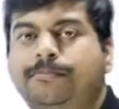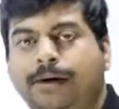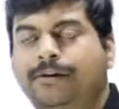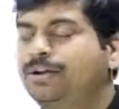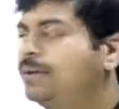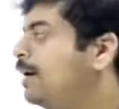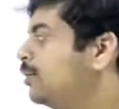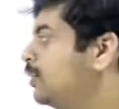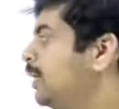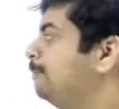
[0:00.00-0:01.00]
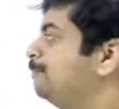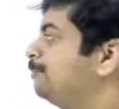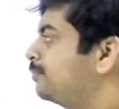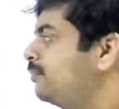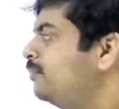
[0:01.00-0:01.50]
power 3 by 2. Okay,
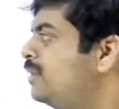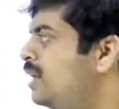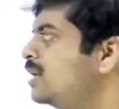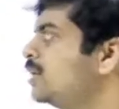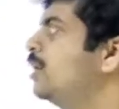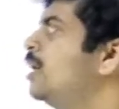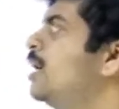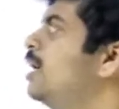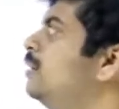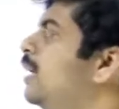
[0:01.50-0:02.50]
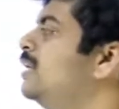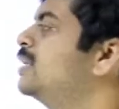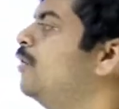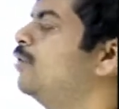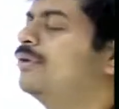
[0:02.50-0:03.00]
so that is
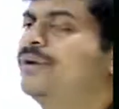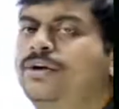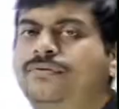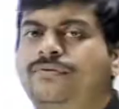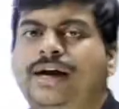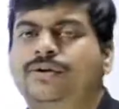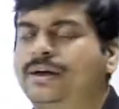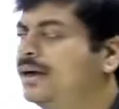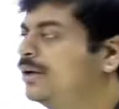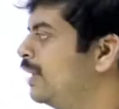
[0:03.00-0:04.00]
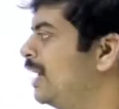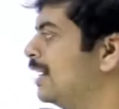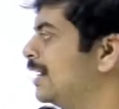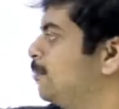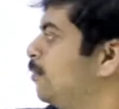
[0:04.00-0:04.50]
how you can try to find, you can try to write
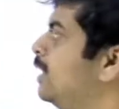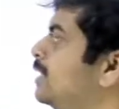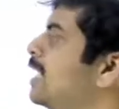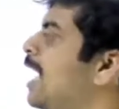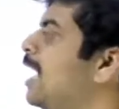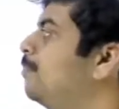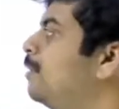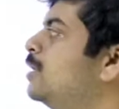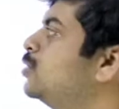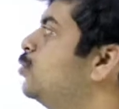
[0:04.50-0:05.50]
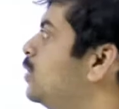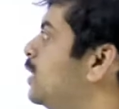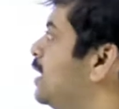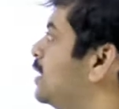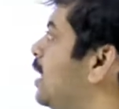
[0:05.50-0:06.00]
exponents and powers. Root
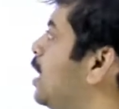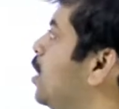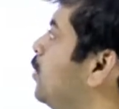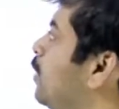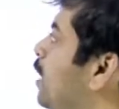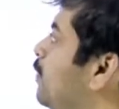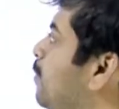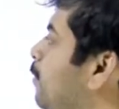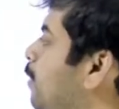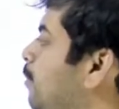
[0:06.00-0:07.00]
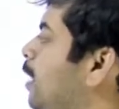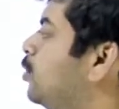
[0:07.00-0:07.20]
a is 25 power 1 by